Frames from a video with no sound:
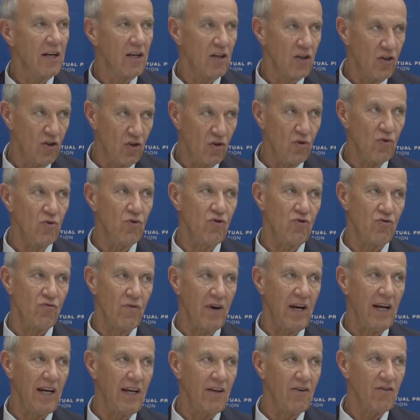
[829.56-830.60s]
a huge
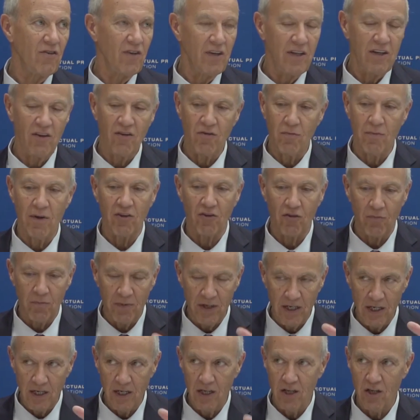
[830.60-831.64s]
range. And this must
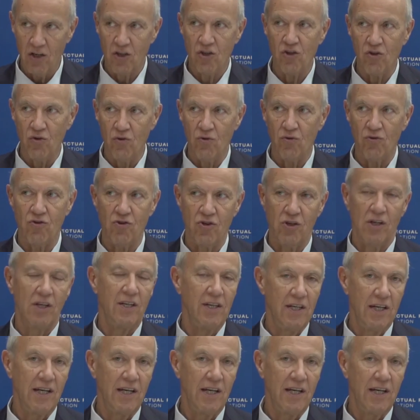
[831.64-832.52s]
be huge